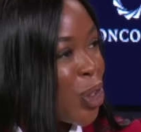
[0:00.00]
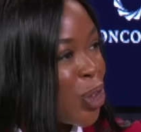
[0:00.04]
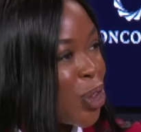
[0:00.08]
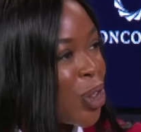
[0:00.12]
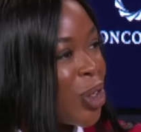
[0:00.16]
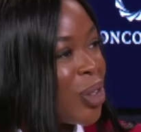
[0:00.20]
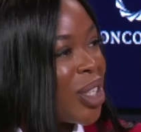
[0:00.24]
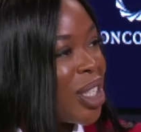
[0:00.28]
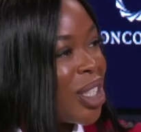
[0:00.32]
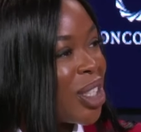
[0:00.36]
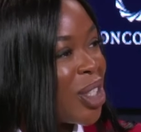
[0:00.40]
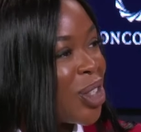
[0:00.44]
So
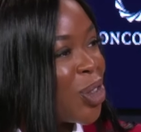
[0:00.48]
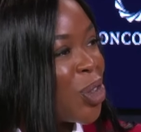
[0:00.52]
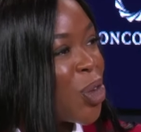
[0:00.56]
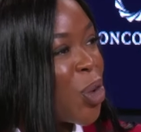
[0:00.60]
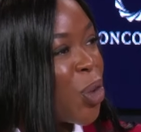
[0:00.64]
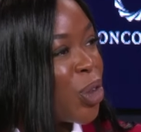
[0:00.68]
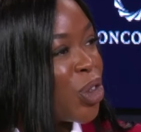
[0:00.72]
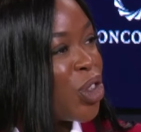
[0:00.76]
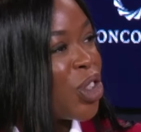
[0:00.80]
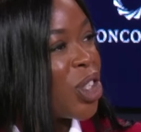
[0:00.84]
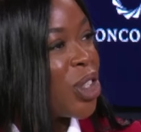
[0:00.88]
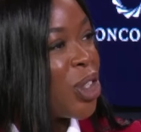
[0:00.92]
this is
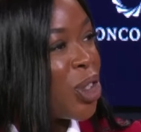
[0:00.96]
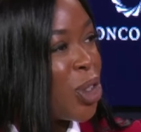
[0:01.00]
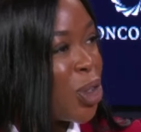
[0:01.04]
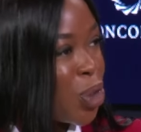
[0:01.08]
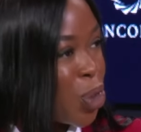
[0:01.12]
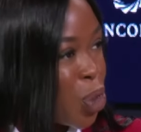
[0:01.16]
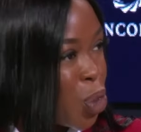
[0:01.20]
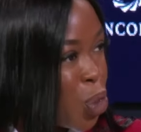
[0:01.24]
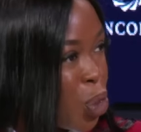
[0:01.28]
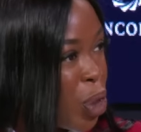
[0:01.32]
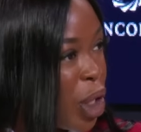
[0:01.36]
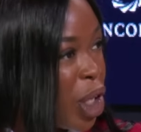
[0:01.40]
not just a
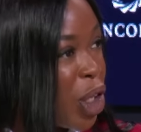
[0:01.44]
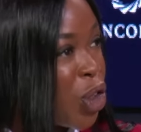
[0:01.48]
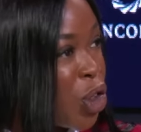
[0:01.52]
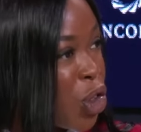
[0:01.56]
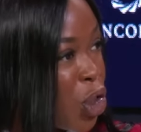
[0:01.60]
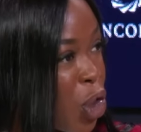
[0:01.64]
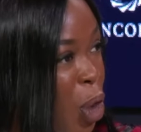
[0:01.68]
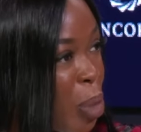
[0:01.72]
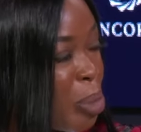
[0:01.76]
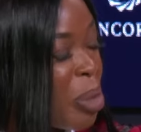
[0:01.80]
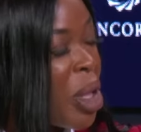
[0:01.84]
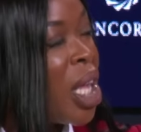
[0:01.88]
talking
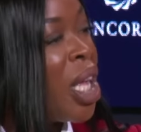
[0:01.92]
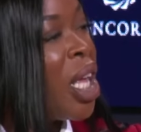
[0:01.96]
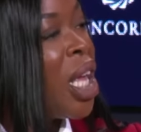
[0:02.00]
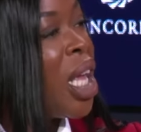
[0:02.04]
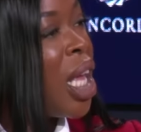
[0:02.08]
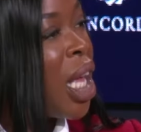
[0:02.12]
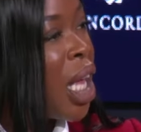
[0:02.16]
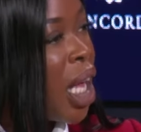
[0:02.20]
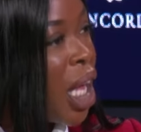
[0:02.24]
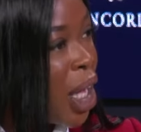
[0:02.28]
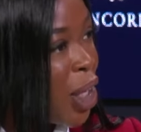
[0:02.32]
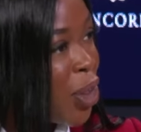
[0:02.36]
shop,
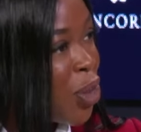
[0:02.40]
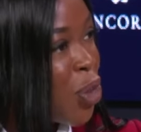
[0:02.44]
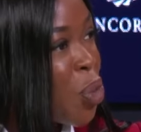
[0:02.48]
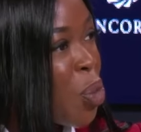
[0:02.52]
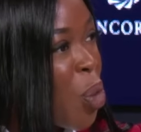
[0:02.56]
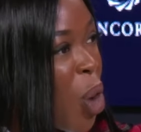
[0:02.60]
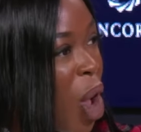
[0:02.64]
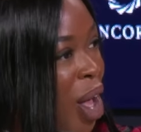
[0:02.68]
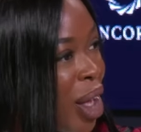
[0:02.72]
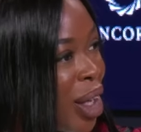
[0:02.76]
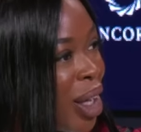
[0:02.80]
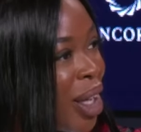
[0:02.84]
it's
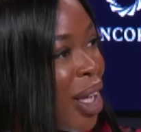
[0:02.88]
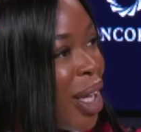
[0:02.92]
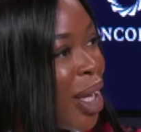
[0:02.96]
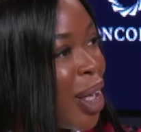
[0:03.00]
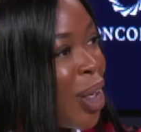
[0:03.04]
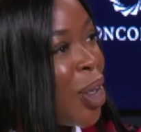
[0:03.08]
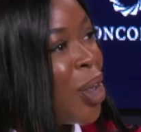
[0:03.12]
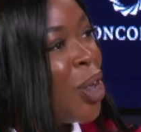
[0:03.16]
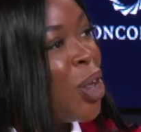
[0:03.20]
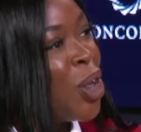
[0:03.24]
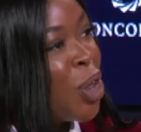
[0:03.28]
working.